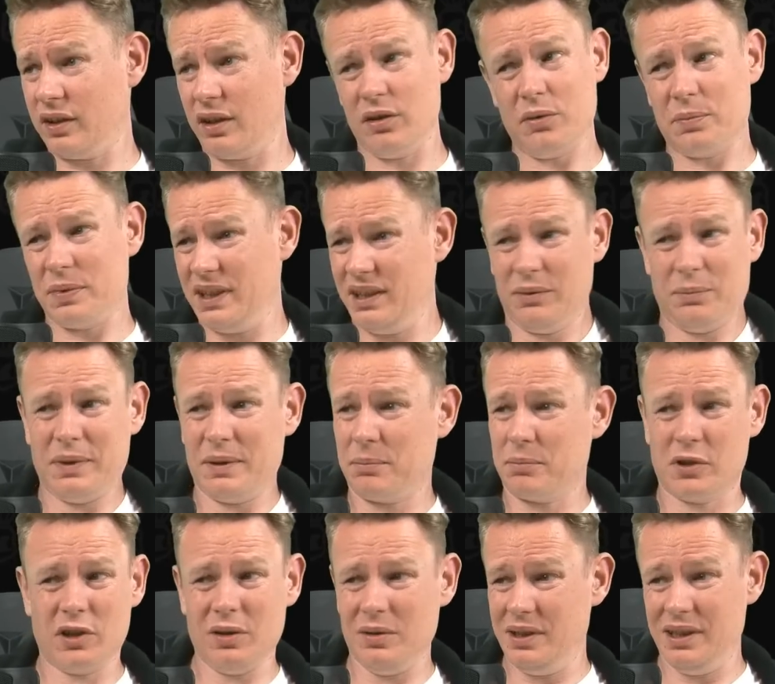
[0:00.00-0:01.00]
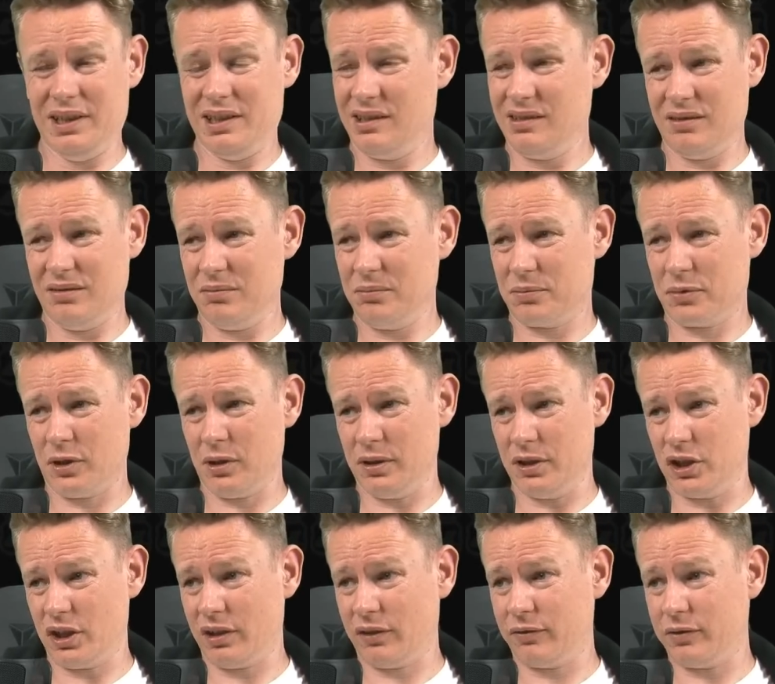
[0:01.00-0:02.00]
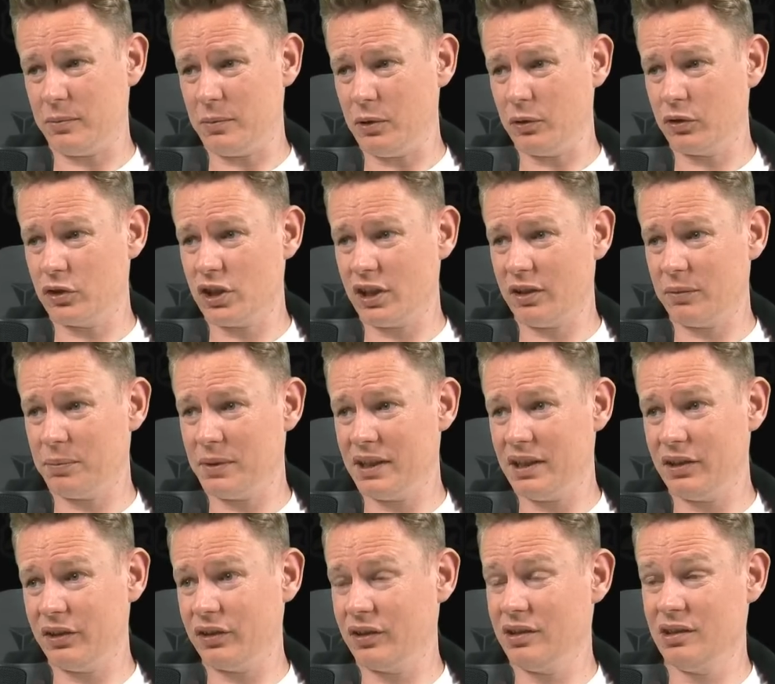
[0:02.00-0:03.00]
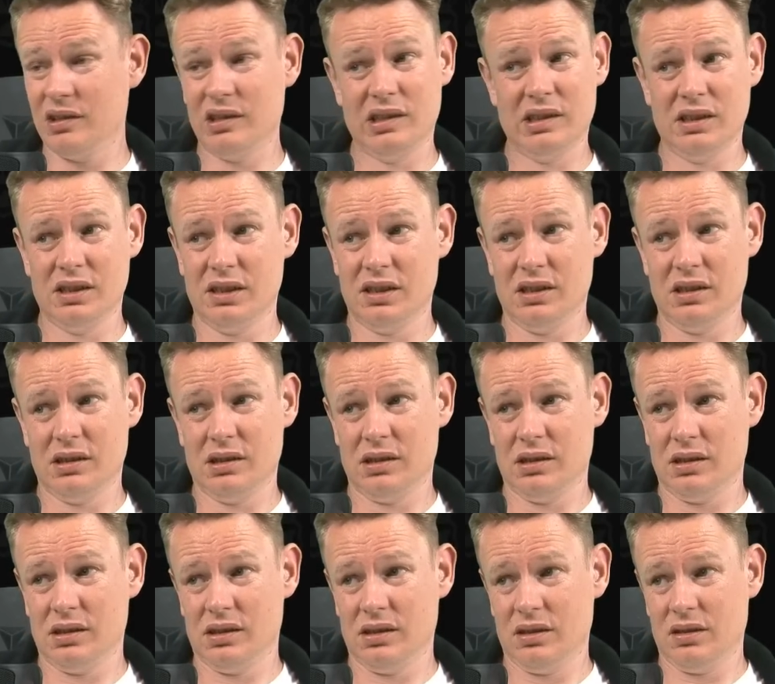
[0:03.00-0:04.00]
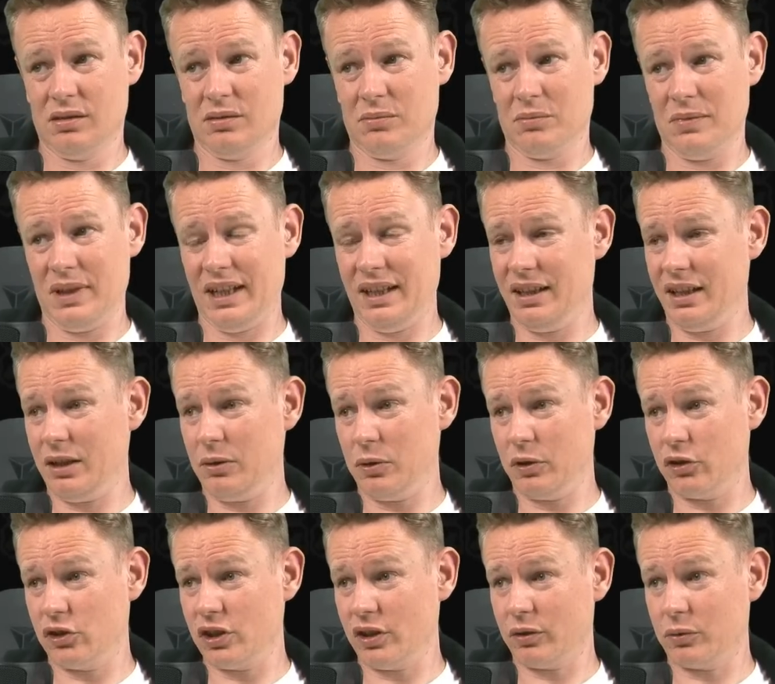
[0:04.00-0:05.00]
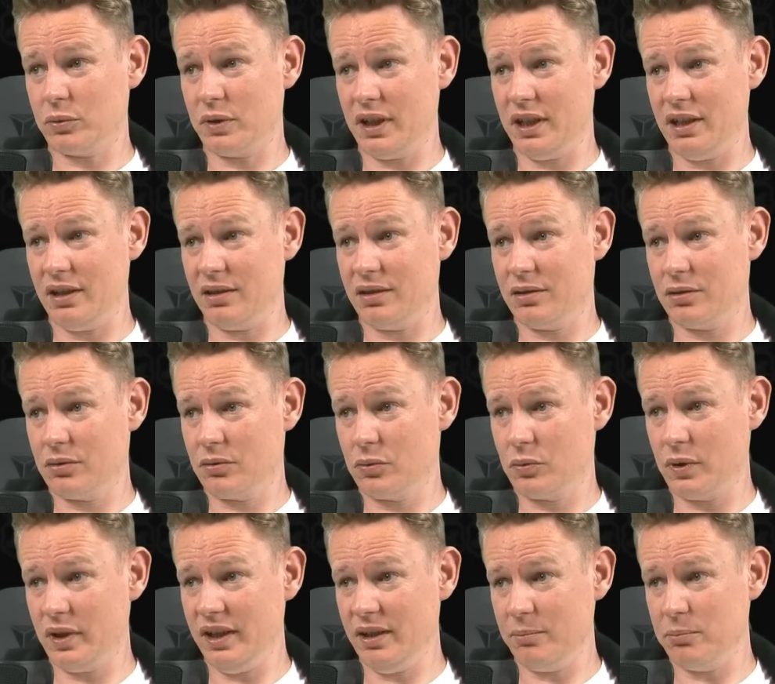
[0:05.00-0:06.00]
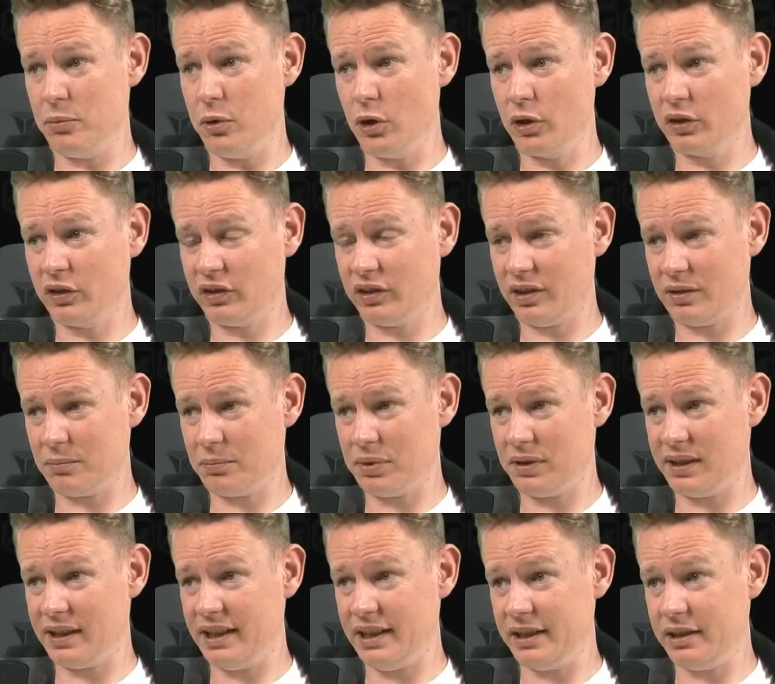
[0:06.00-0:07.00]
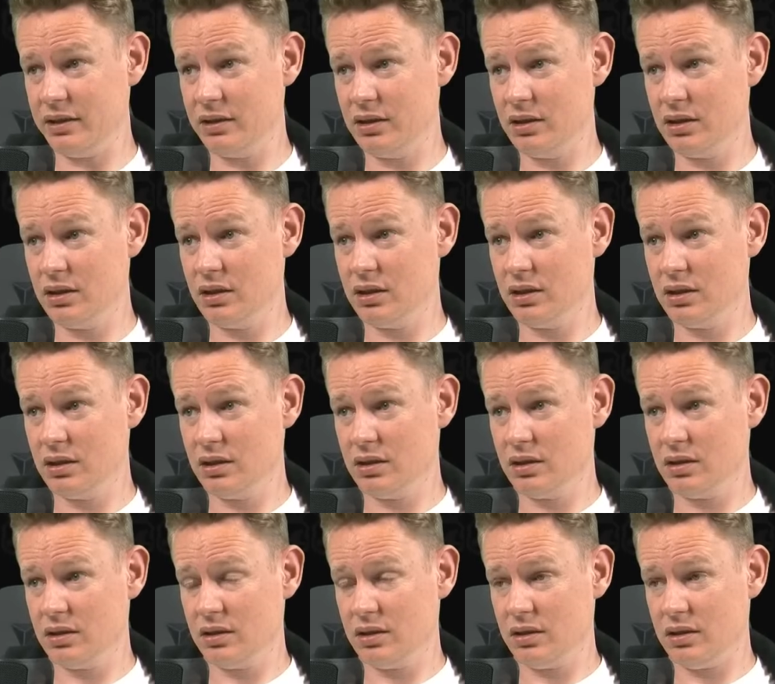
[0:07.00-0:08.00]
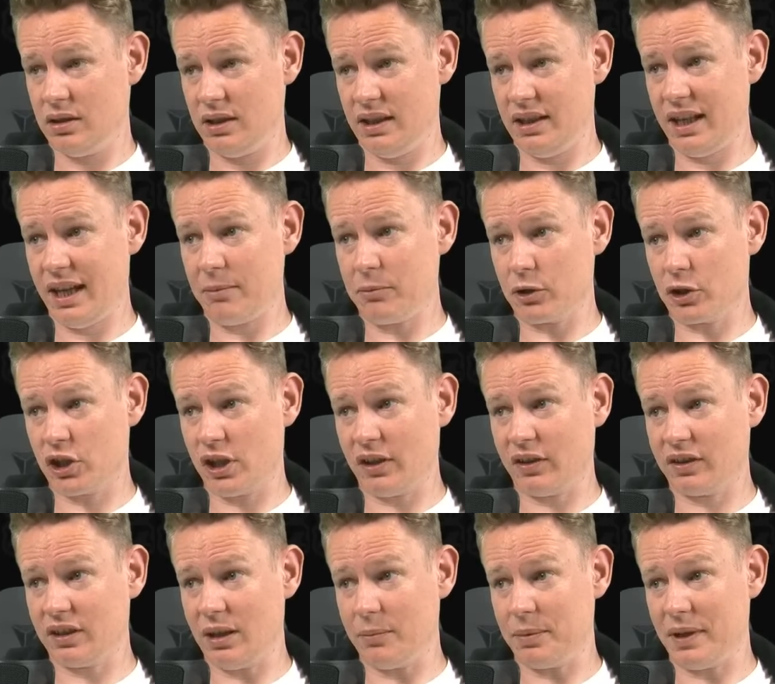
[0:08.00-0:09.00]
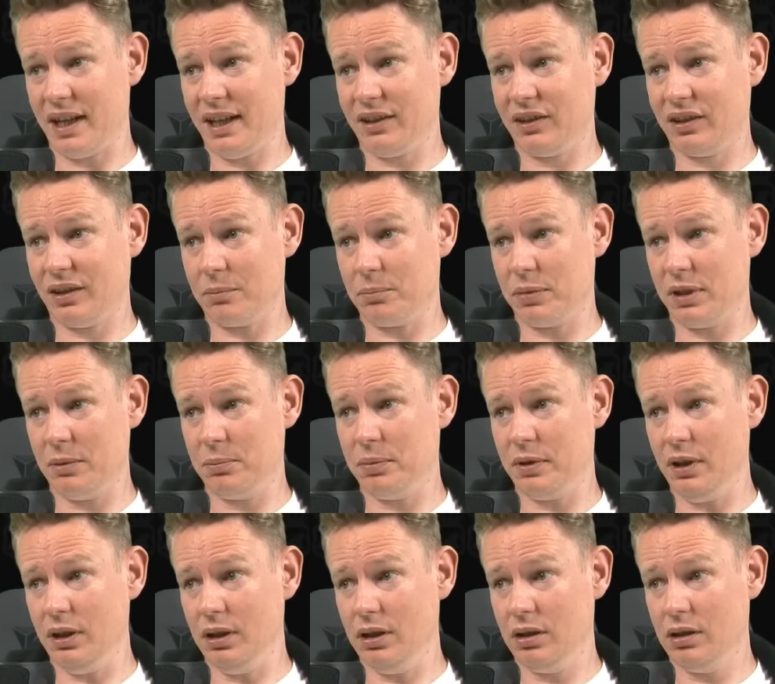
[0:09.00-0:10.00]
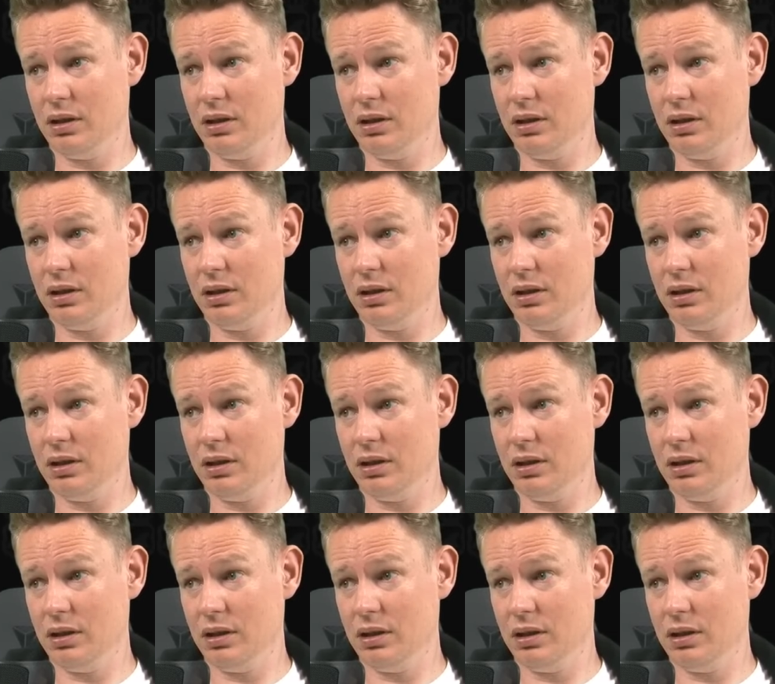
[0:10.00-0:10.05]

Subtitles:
Europeans, but probably just for most chess players. Mainly I was just reading books and playing. In the Hamburg Chess Club, I had some people,